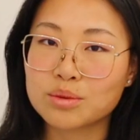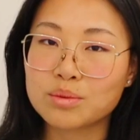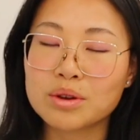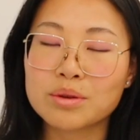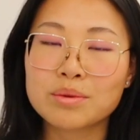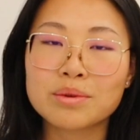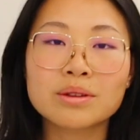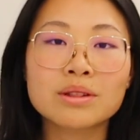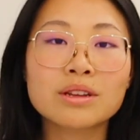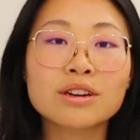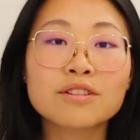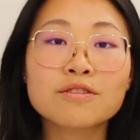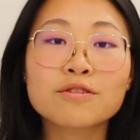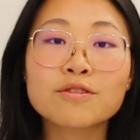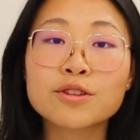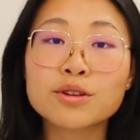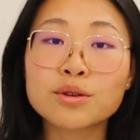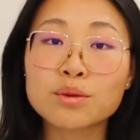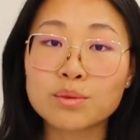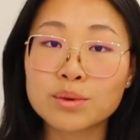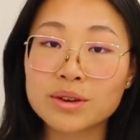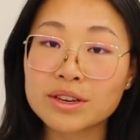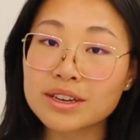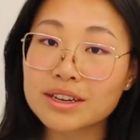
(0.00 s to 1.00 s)
we were there for
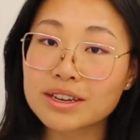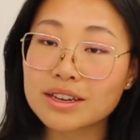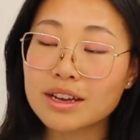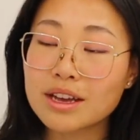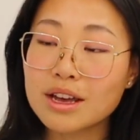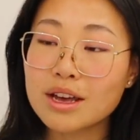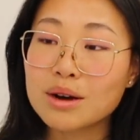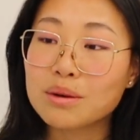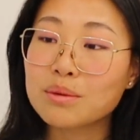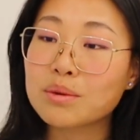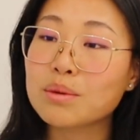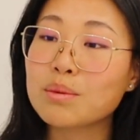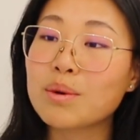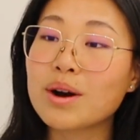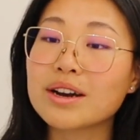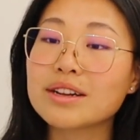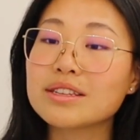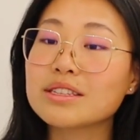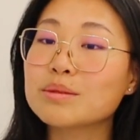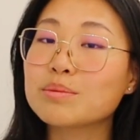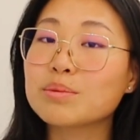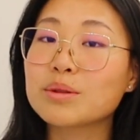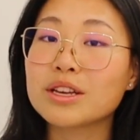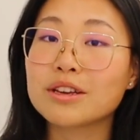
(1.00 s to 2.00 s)
a week. We
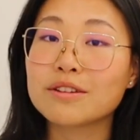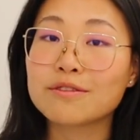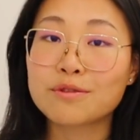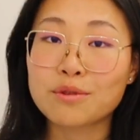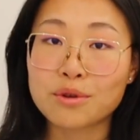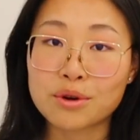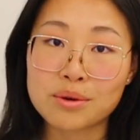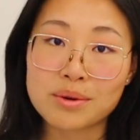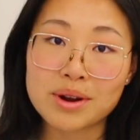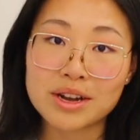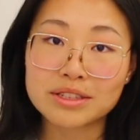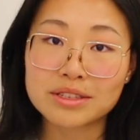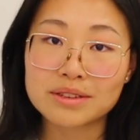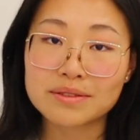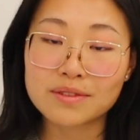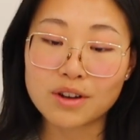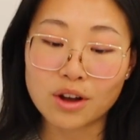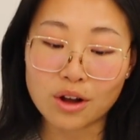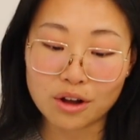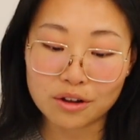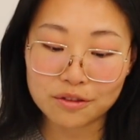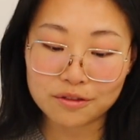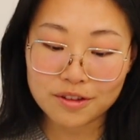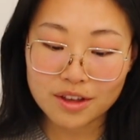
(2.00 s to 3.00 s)
wanted to play 4 rounds of
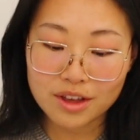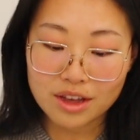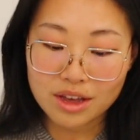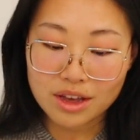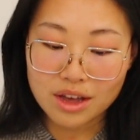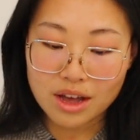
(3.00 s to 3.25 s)
golf,